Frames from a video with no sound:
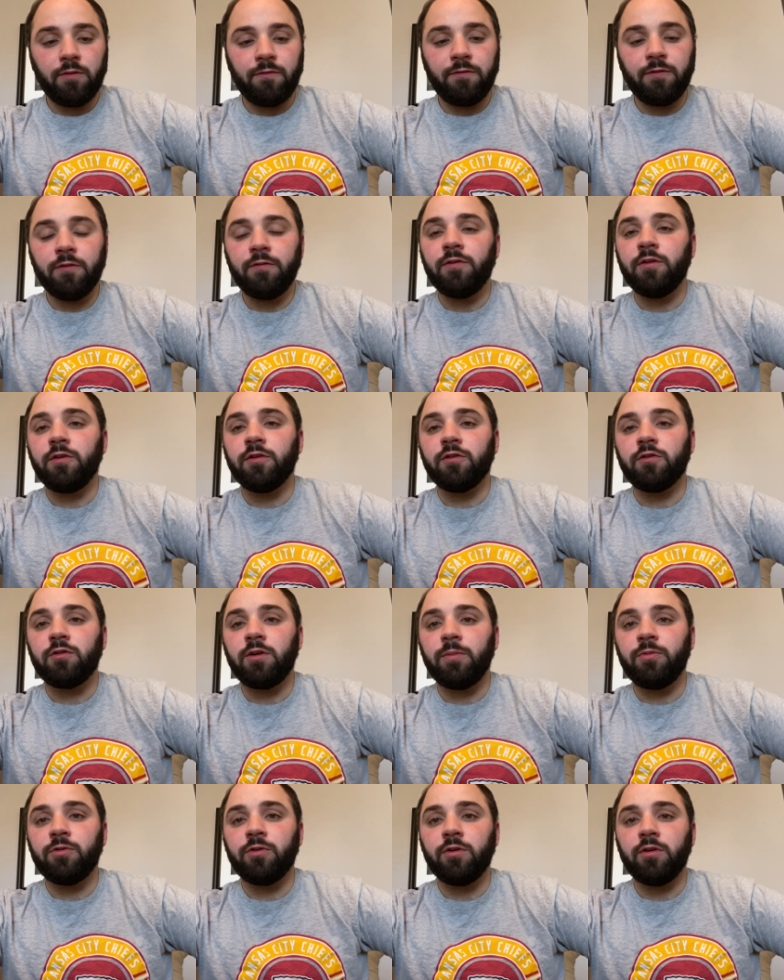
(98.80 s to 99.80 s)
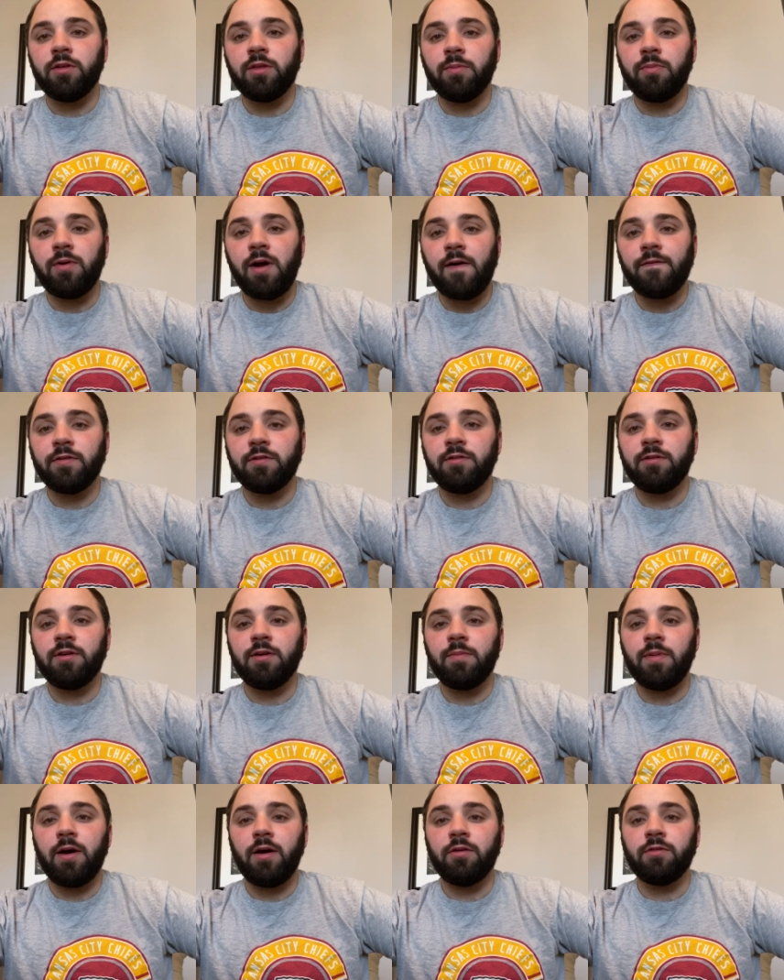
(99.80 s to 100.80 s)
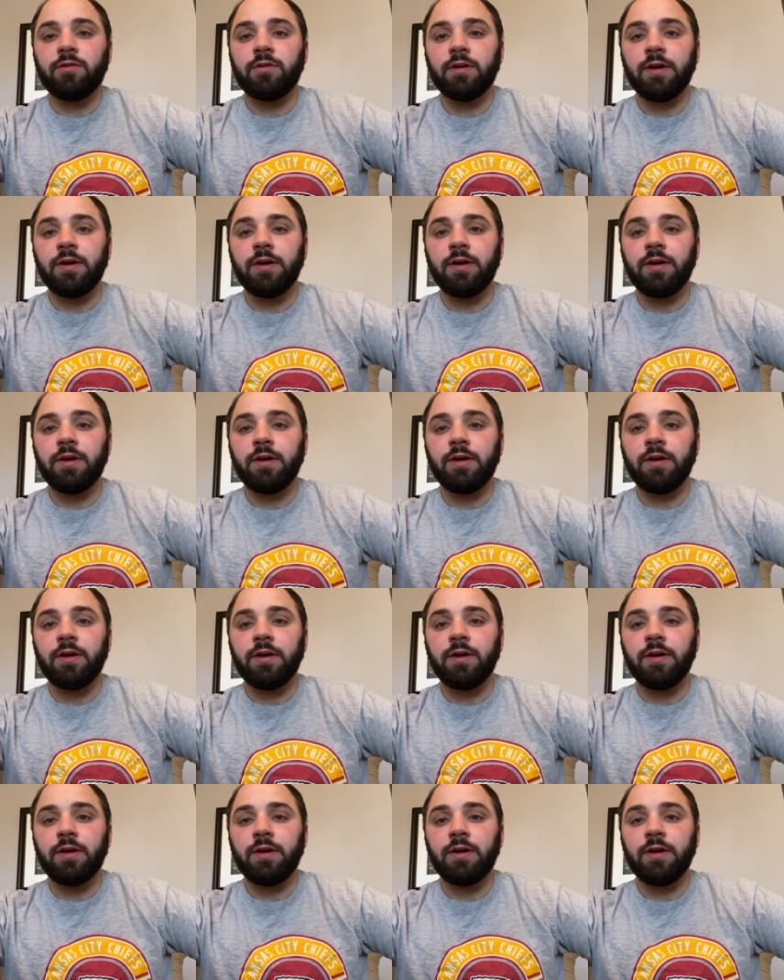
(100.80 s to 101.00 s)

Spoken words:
fulfill the scripture and the prophecy about,